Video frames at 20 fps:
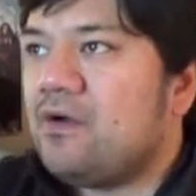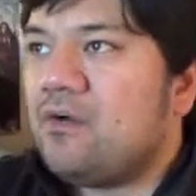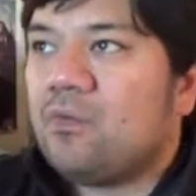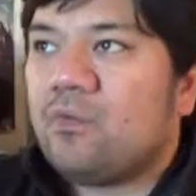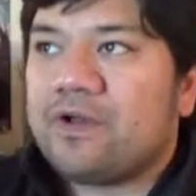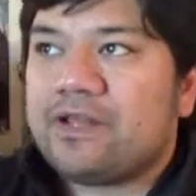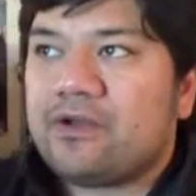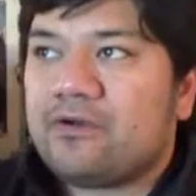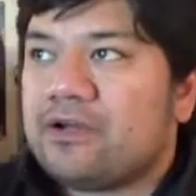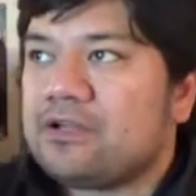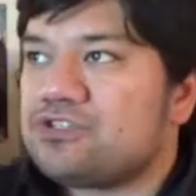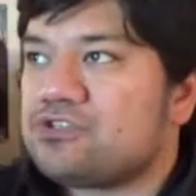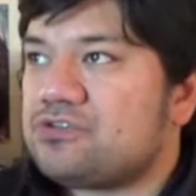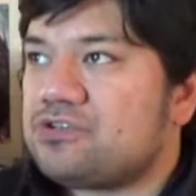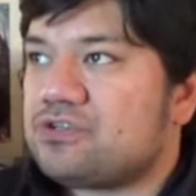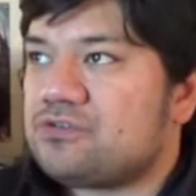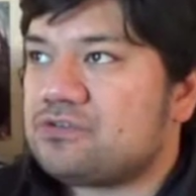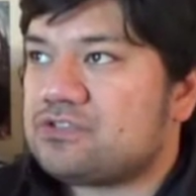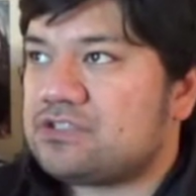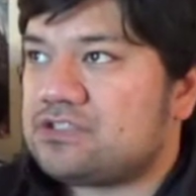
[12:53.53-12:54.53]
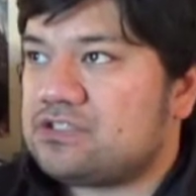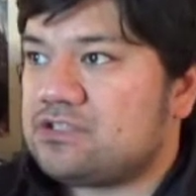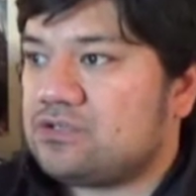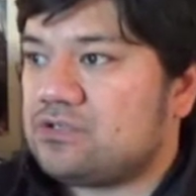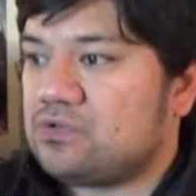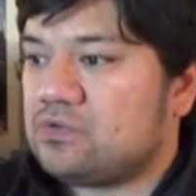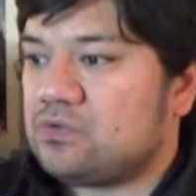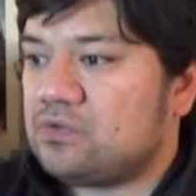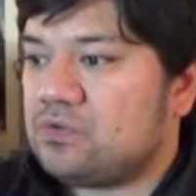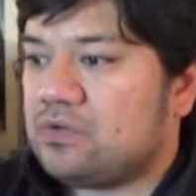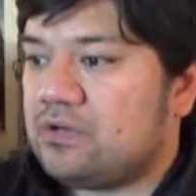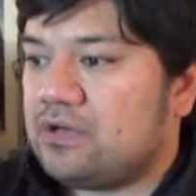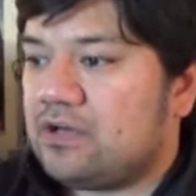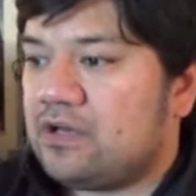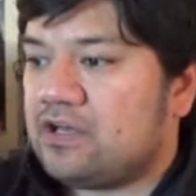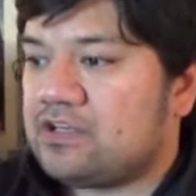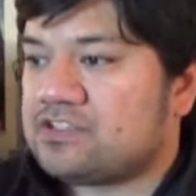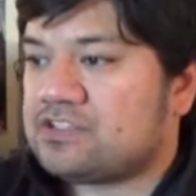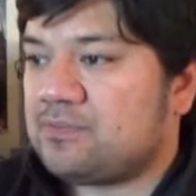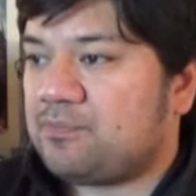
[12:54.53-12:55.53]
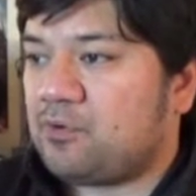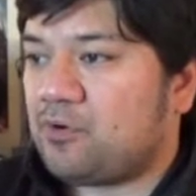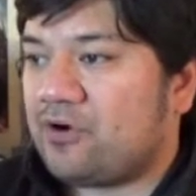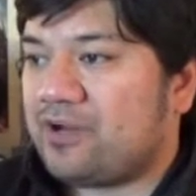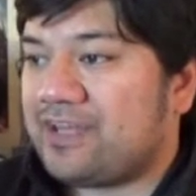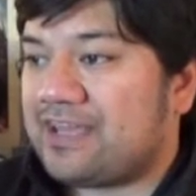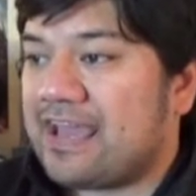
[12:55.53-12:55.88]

When you're introduced to a supporting